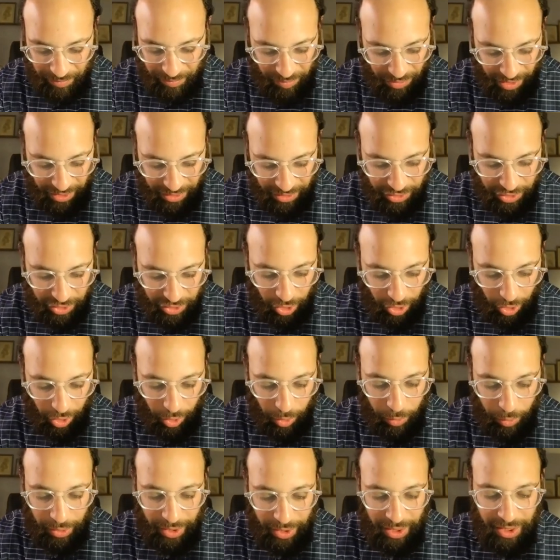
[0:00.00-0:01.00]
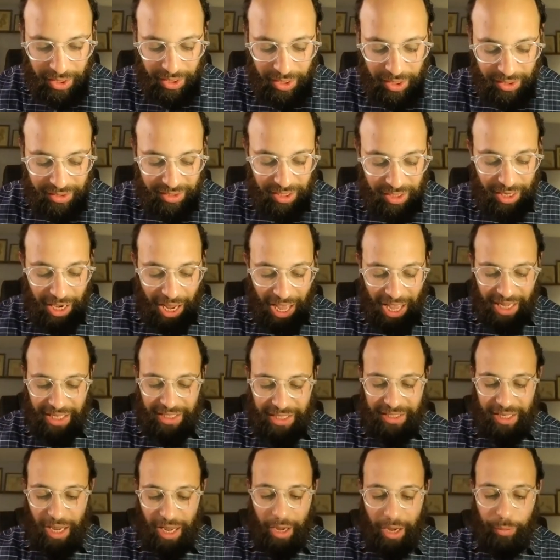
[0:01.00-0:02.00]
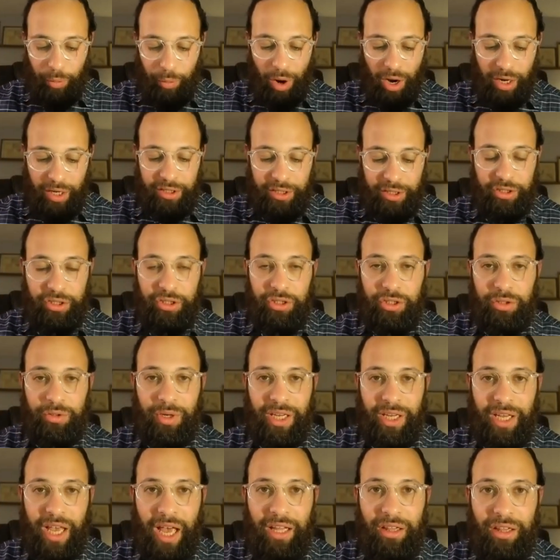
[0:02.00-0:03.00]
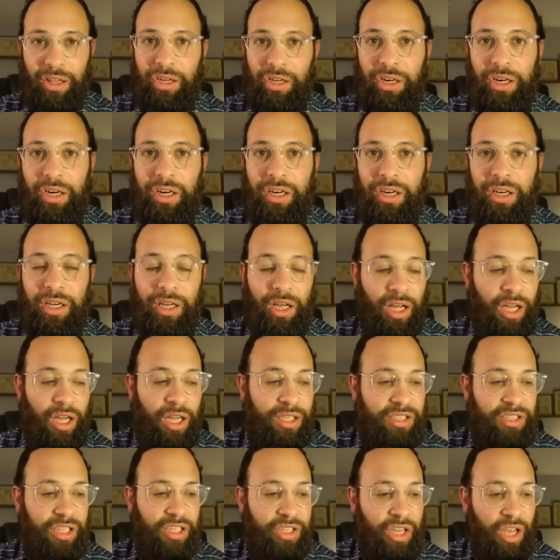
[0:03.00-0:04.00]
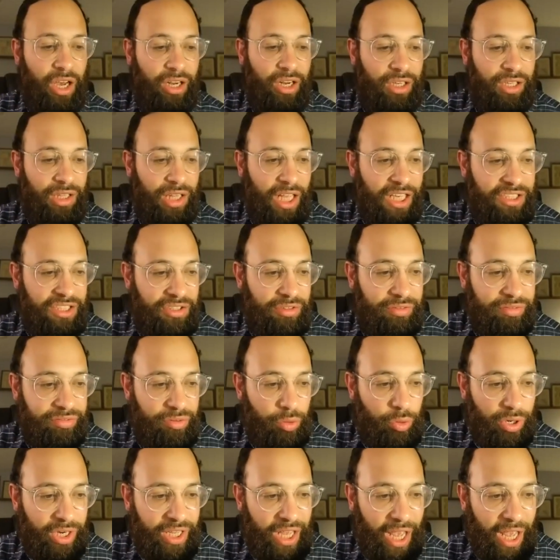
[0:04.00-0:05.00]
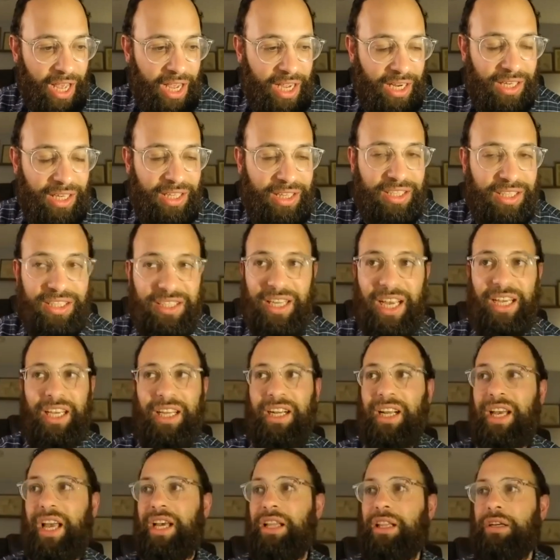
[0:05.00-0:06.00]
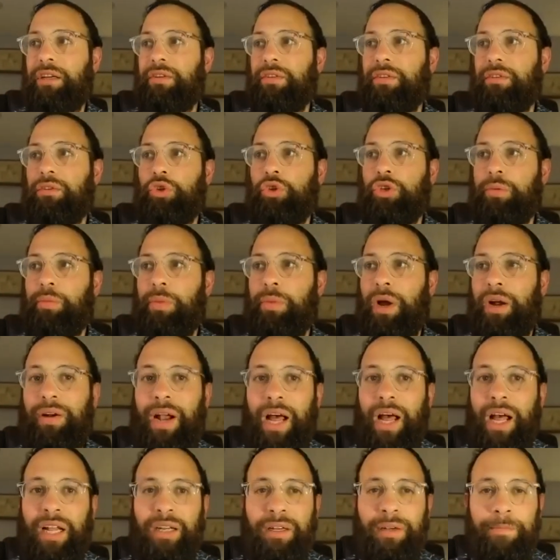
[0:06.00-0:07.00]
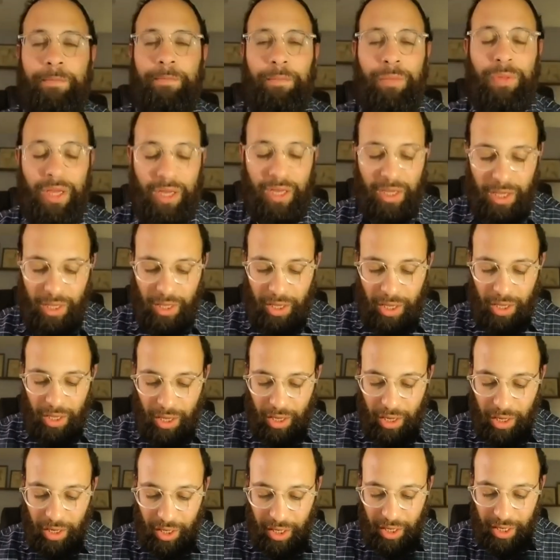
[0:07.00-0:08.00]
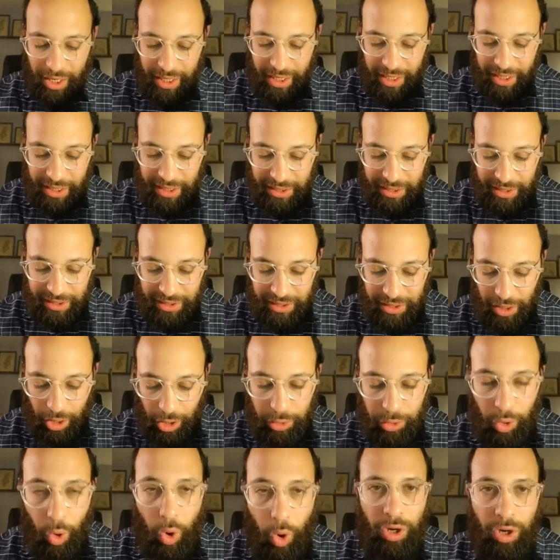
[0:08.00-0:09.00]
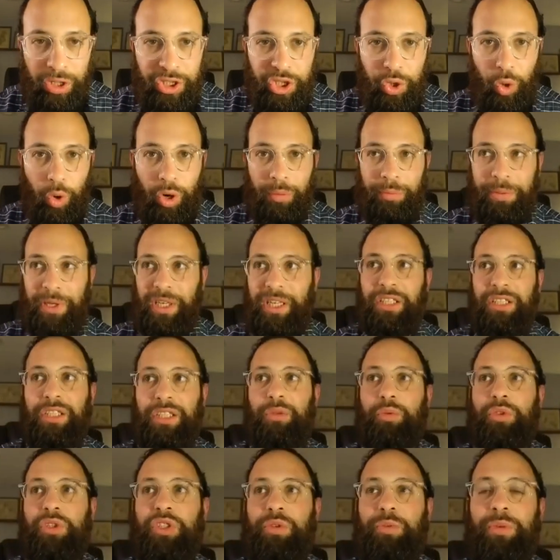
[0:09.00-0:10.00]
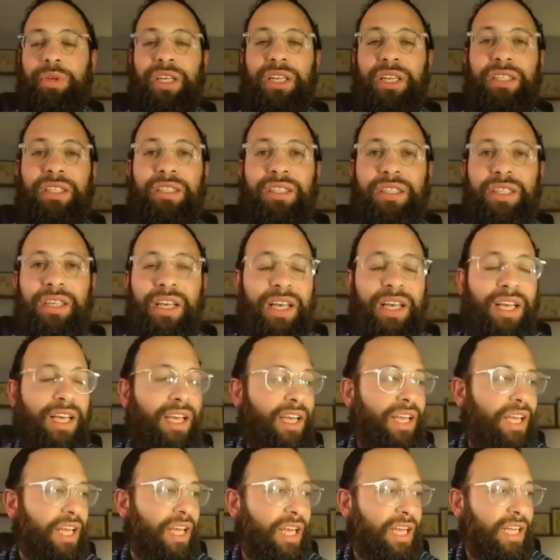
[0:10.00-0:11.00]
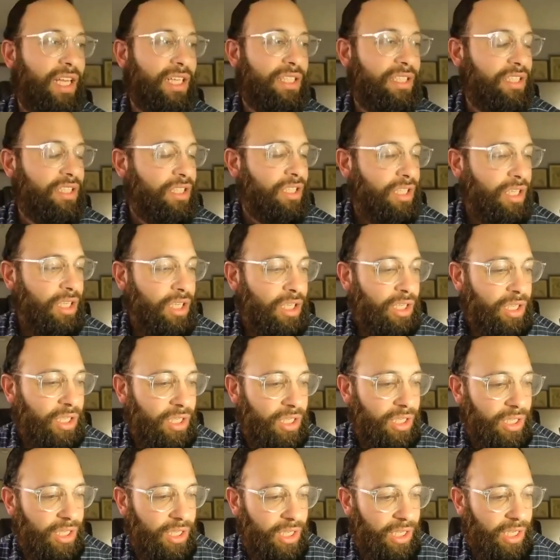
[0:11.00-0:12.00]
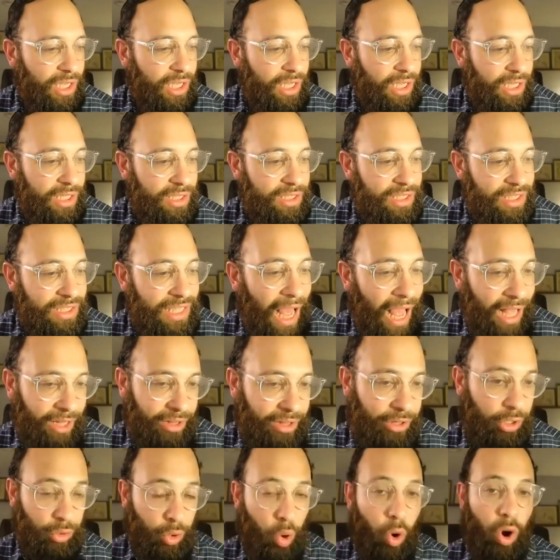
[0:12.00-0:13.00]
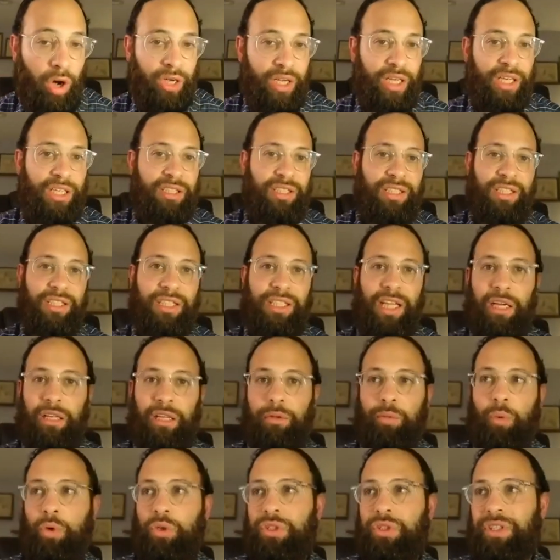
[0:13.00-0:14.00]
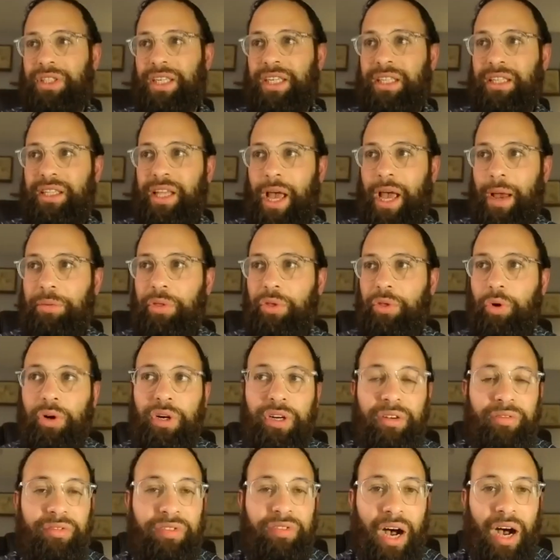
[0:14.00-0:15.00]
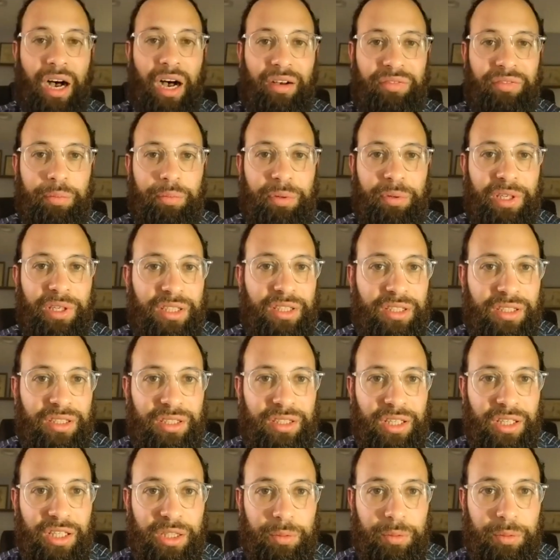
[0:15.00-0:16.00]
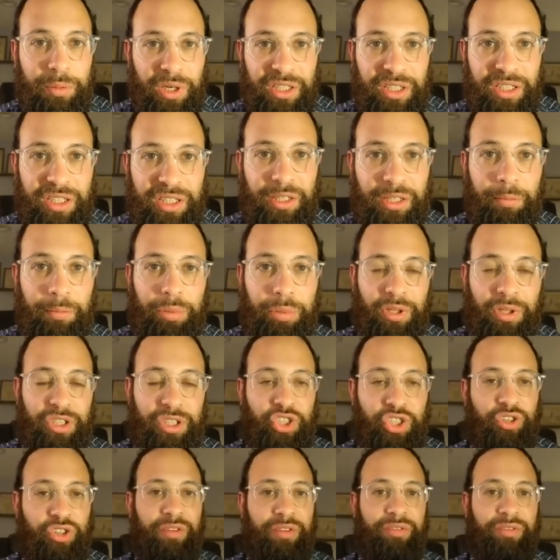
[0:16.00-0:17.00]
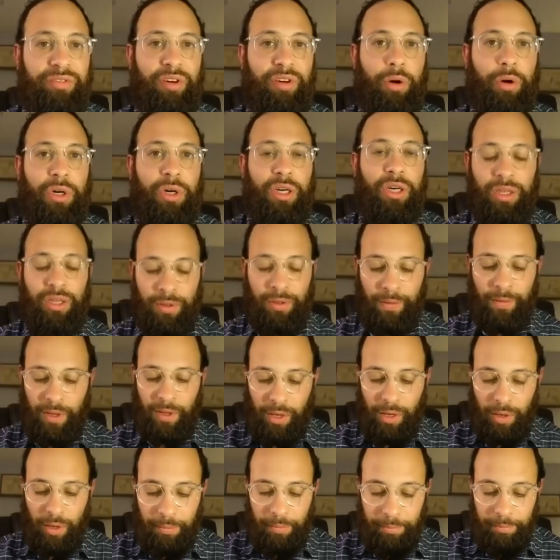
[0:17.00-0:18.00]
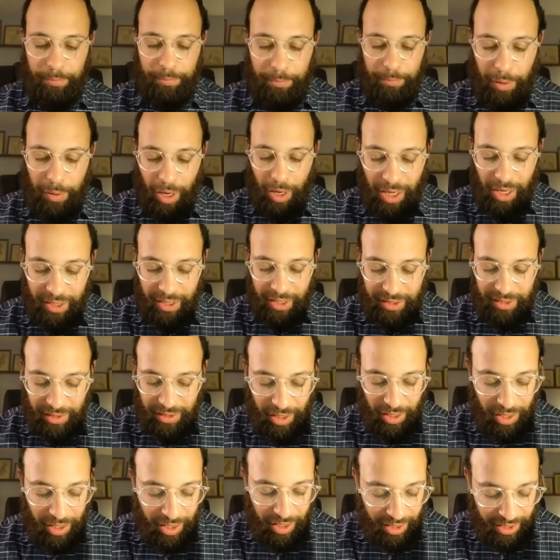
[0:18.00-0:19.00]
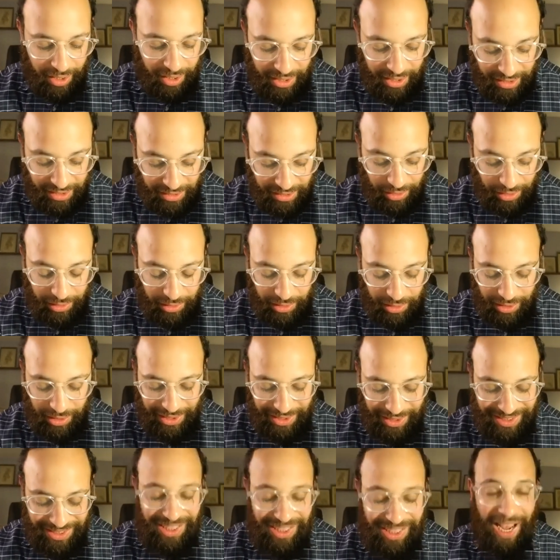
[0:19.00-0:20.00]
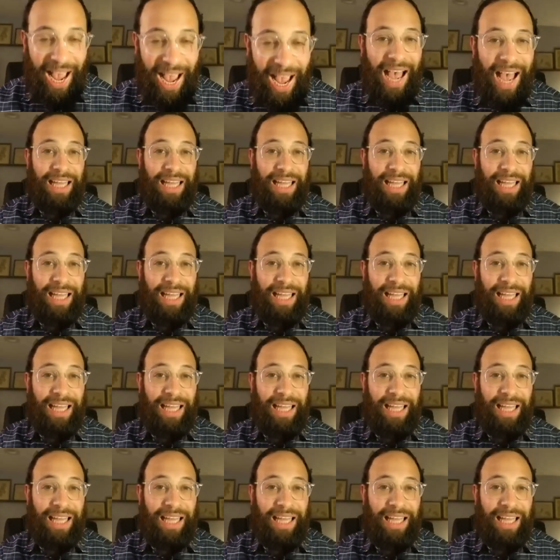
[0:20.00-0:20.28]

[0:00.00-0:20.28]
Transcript: So tonight I wanted to again learn Tinyana lesson 48 in the second chelek of Lekutey Maharan. It's a long short piece, which means it's not the longest. It's not the most in-depth or involved piece. It's pretty simple and straightforward, but it is a tad